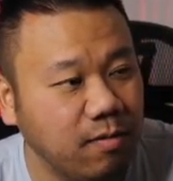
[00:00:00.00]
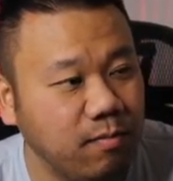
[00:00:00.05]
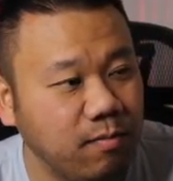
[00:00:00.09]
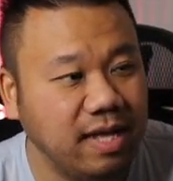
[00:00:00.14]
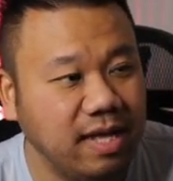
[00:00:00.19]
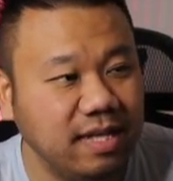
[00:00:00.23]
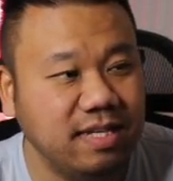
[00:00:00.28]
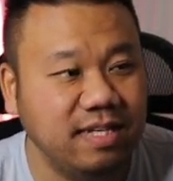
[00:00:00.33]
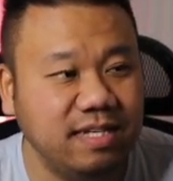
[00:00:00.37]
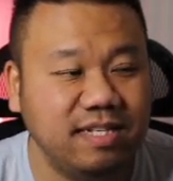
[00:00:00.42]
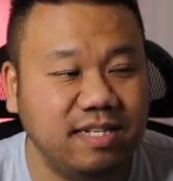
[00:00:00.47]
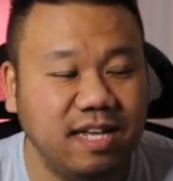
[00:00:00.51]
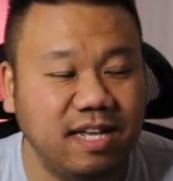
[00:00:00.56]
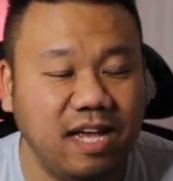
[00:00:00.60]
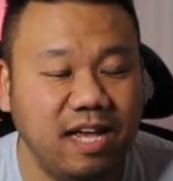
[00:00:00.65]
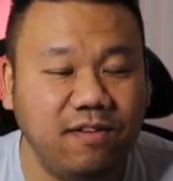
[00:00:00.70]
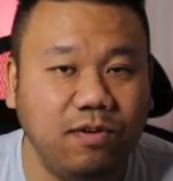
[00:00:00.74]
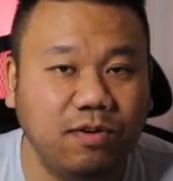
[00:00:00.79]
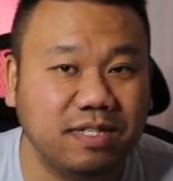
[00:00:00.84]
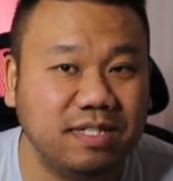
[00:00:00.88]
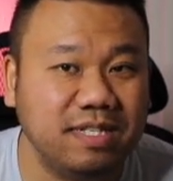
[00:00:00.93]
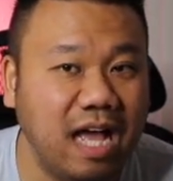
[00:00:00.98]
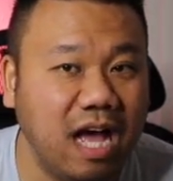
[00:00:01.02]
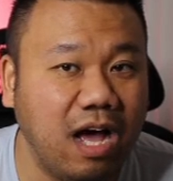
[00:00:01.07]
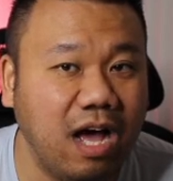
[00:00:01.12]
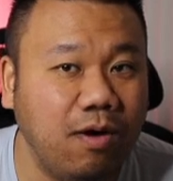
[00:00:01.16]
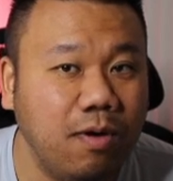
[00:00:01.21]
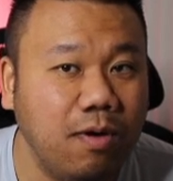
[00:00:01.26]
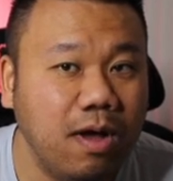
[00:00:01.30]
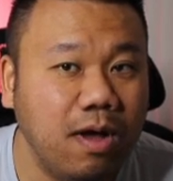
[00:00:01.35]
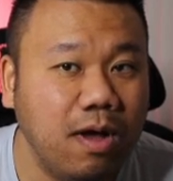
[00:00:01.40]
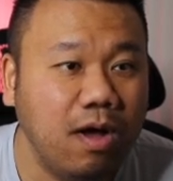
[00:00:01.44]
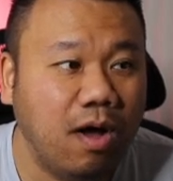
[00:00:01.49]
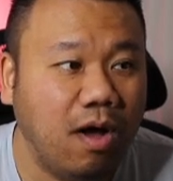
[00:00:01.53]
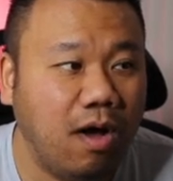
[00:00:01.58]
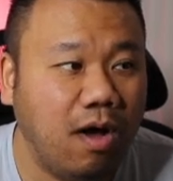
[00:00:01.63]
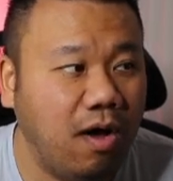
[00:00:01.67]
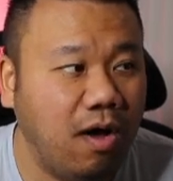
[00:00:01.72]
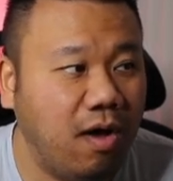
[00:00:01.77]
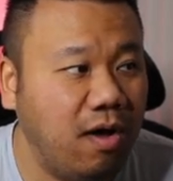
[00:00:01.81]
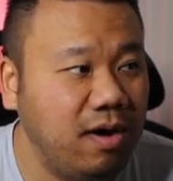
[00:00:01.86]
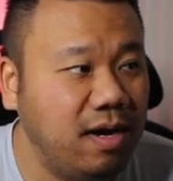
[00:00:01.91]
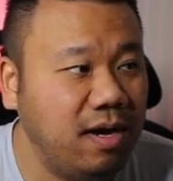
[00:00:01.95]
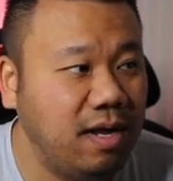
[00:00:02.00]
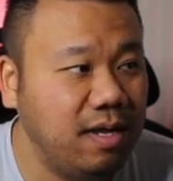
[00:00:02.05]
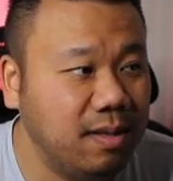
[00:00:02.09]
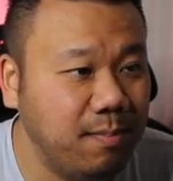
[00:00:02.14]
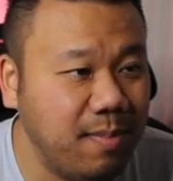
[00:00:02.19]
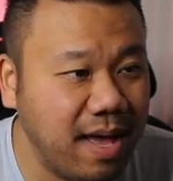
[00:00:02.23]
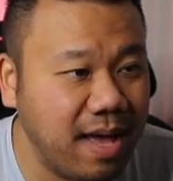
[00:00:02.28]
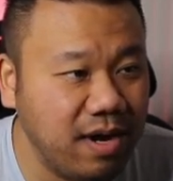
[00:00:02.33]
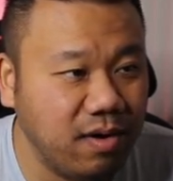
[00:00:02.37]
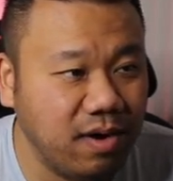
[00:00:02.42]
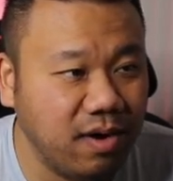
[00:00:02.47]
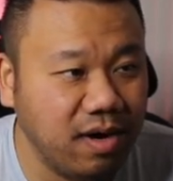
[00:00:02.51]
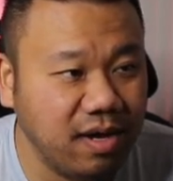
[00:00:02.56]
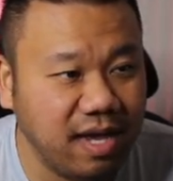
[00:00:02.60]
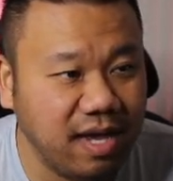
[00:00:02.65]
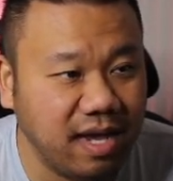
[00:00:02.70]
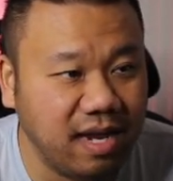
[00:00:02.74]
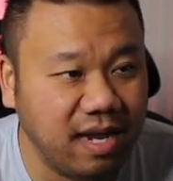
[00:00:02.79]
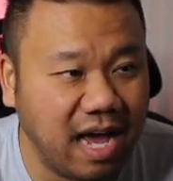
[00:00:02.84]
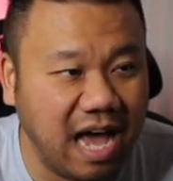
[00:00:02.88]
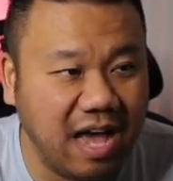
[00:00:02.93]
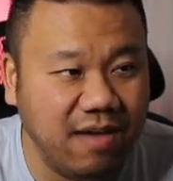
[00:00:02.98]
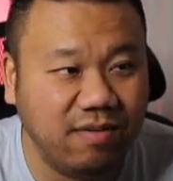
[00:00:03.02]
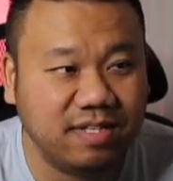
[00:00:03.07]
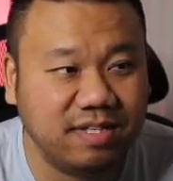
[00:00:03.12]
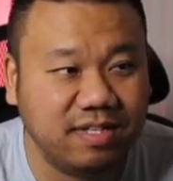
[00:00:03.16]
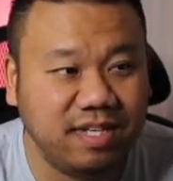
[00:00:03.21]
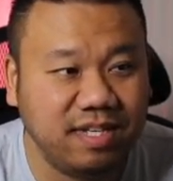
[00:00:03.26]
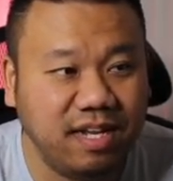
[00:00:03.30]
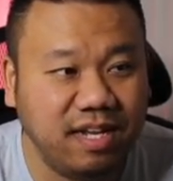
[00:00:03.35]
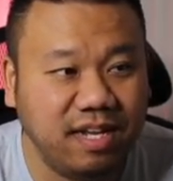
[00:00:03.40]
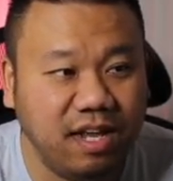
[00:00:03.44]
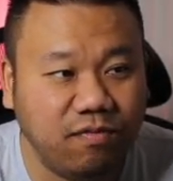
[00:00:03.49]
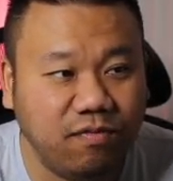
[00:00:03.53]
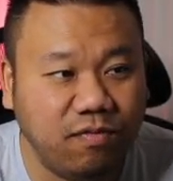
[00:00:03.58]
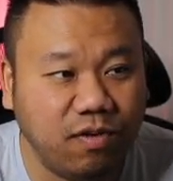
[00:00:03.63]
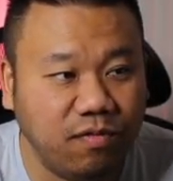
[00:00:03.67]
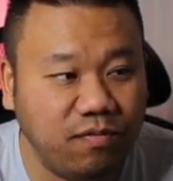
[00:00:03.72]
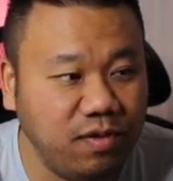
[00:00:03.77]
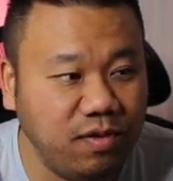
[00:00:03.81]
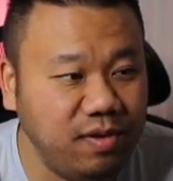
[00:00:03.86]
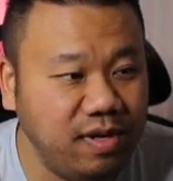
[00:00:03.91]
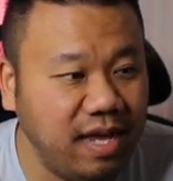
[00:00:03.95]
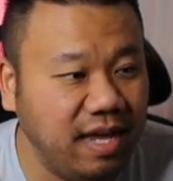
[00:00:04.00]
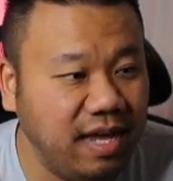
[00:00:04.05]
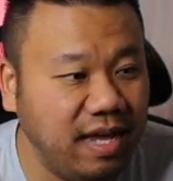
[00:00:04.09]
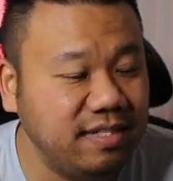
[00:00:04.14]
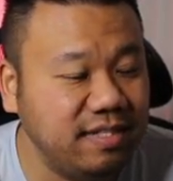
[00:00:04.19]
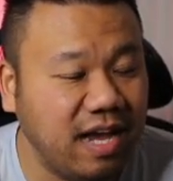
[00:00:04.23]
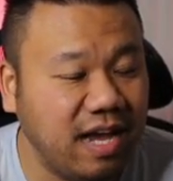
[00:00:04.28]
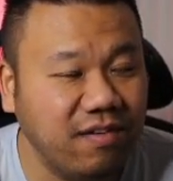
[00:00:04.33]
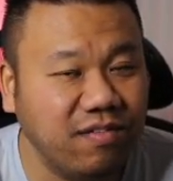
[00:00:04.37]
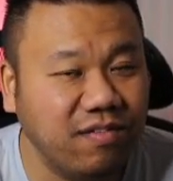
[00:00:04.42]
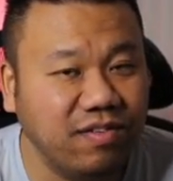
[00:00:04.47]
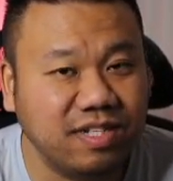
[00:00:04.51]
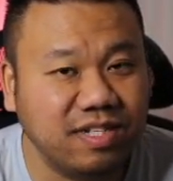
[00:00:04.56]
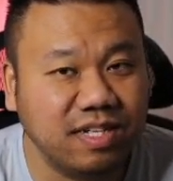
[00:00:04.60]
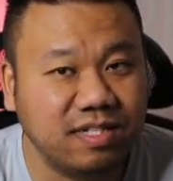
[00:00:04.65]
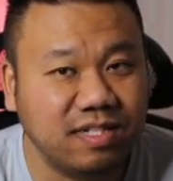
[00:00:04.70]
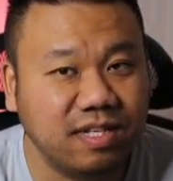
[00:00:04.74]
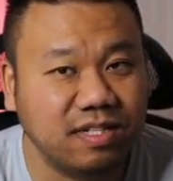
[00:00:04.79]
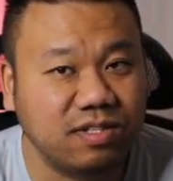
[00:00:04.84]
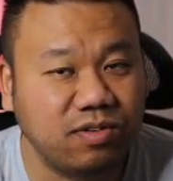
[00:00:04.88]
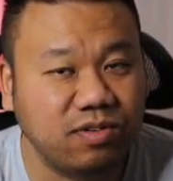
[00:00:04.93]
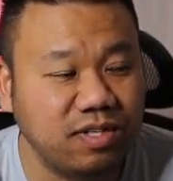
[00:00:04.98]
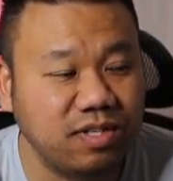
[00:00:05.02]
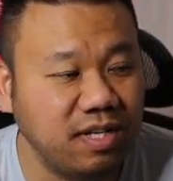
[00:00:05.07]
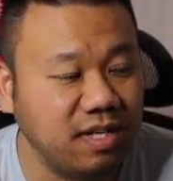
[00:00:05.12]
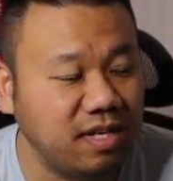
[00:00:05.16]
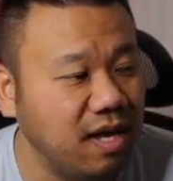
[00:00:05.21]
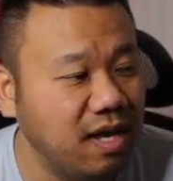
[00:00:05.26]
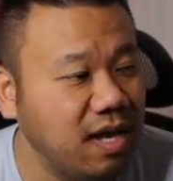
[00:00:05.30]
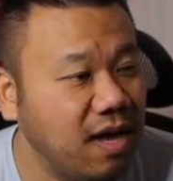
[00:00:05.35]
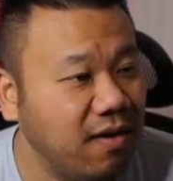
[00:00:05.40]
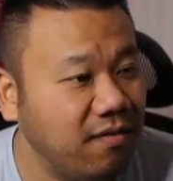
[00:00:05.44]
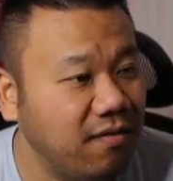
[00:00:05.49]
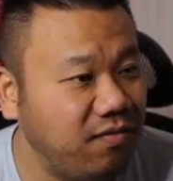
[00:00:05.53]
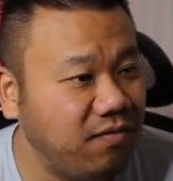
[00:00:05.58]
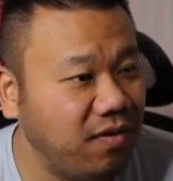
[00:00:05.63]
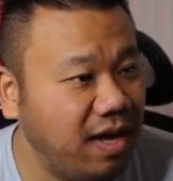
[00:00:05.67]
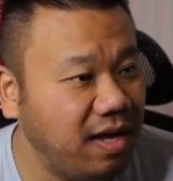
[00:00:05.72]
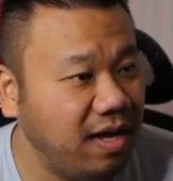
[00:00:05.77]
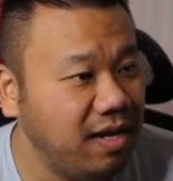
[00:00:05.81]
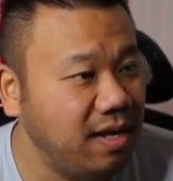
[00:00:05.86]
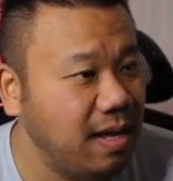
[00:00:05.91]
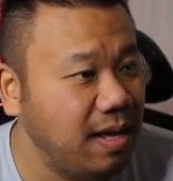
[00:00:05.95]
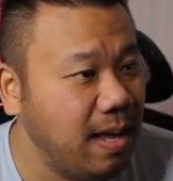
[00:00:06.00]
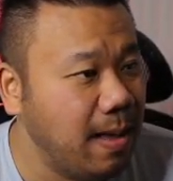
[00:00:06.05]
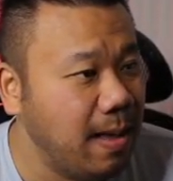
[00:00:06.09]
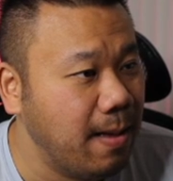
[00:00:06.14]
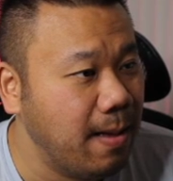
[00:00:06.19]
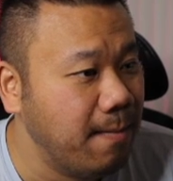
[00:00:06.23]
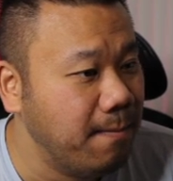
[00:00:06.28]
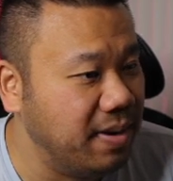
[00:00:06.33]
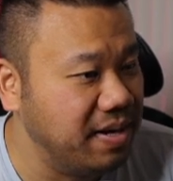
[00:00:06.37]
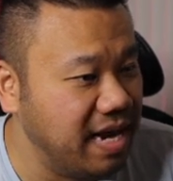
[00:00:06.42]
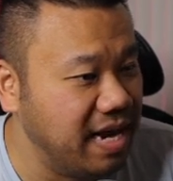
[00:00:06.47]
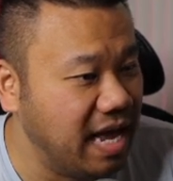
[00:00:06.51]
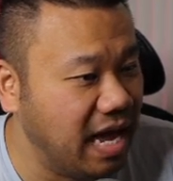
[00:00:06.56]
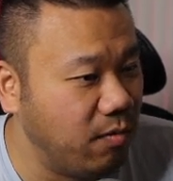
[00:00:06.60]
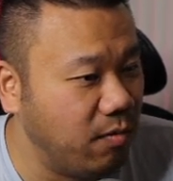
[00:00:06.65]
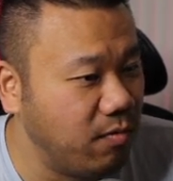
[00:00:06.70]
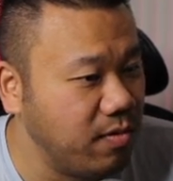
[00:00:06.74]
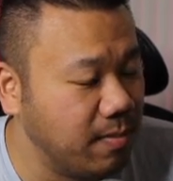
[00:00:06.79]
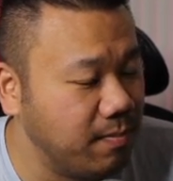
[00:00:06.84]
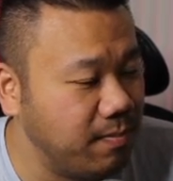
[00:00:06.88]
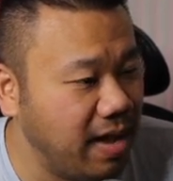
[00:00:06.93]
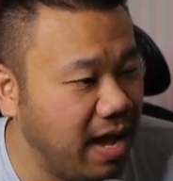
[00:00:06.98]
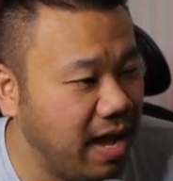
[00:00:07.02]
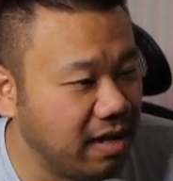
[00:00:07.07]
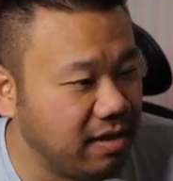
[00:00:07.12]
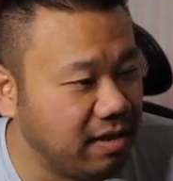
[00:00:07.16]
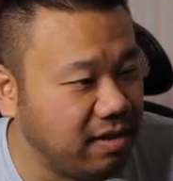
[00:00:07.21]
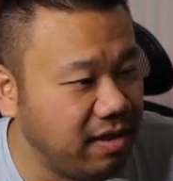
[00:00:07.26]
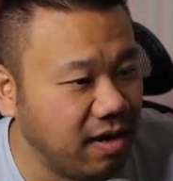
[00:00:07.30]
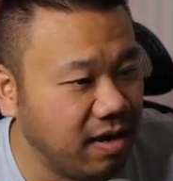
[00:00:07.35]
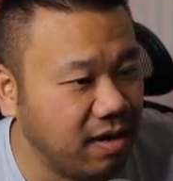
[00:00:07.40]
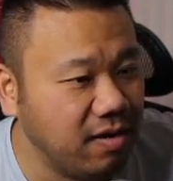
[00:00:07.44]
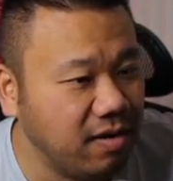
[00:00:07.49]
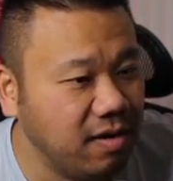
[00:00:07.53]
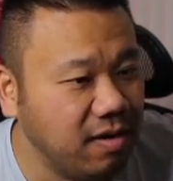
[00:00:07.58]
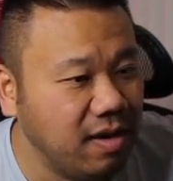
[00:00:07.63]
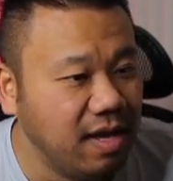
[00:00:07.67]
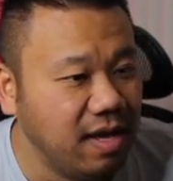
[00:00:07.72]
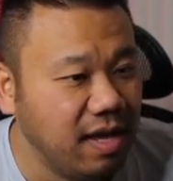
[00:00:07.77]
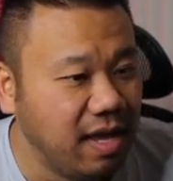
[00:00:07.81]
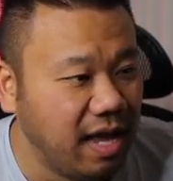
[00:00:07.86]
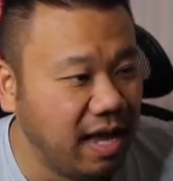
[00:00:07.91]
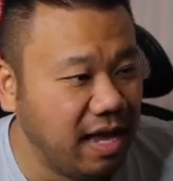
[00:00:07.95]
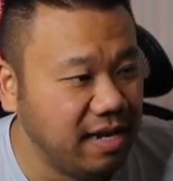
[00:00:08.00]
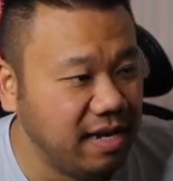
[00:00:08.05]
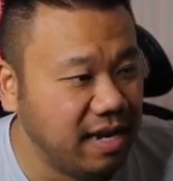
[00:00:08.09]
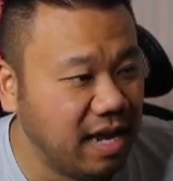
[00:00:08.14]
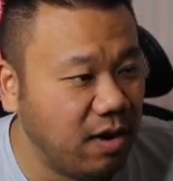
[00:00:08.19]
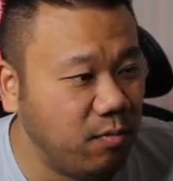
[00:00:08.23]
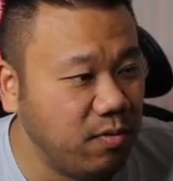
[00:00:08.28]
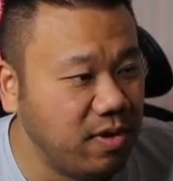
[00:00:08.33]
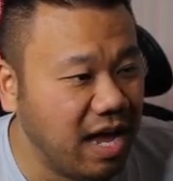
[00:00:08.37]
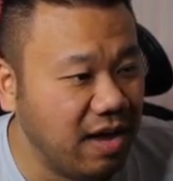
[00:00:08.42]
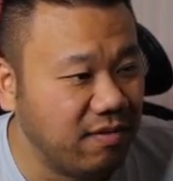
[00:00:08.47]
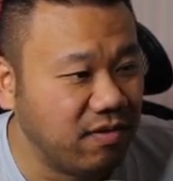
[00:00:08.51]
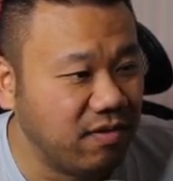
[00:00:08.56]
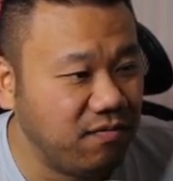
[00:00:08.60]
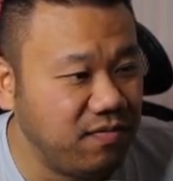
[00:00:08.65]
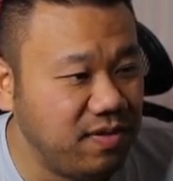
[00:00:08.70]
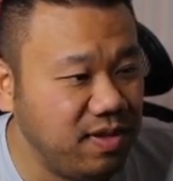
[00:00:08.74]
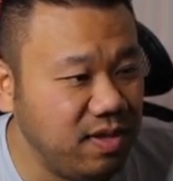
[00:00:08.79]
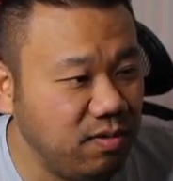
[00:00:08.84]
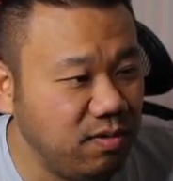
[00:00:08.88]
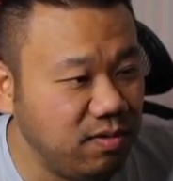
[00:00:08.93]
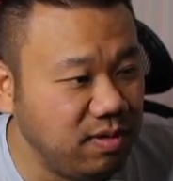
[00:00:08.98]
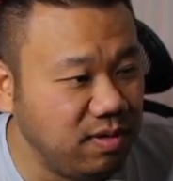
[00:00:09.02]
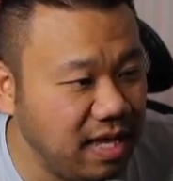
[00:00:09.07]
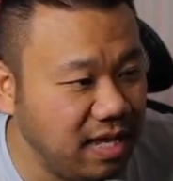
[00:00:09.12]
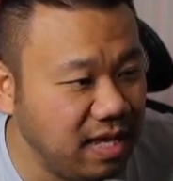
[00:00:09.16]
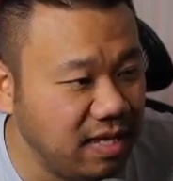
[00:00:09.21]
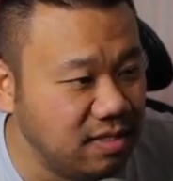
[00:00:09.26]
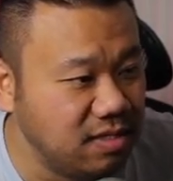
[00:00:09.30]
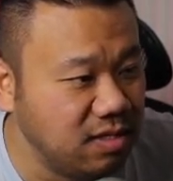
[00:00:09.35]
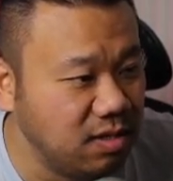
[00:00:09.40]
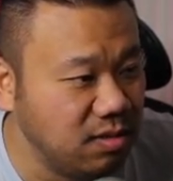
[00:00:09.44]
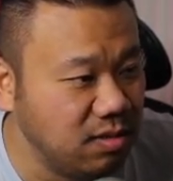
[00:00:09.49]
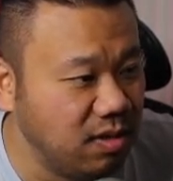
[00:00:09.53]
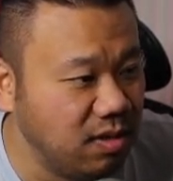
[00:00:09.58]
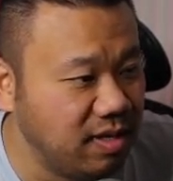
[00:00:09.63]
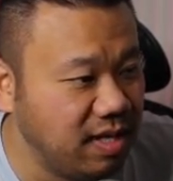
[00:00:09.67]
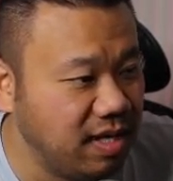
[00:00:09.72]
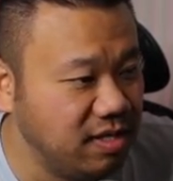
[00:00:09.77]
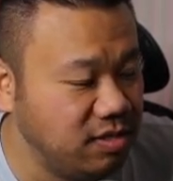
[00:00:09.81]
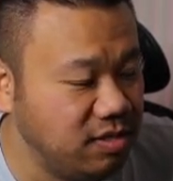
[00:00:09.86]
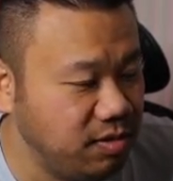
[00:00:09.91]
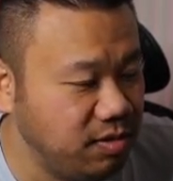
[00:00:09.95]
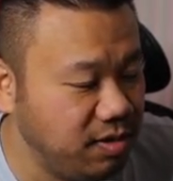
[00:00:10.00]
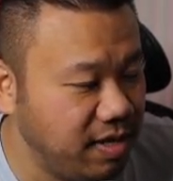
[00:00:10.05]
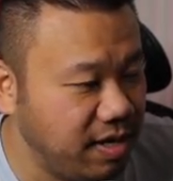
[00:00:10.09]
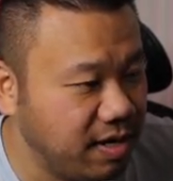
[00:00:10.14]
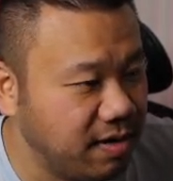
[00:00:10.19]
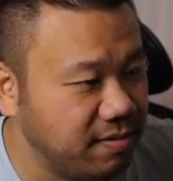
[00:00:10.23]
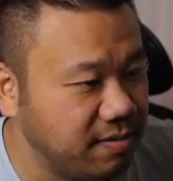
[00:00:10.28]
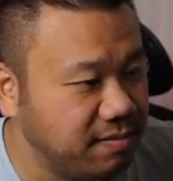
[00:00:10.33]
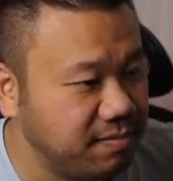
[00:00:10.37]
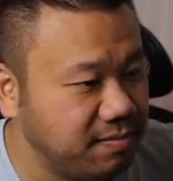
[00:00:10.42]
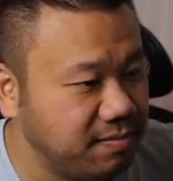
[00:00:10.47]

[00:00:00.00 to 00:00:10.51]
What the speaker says: We can see Safuu is now on the banner again. I haven't seen it here for a few days ever since the Certic FUD, but now we are back there, and now we have a few things to look into here.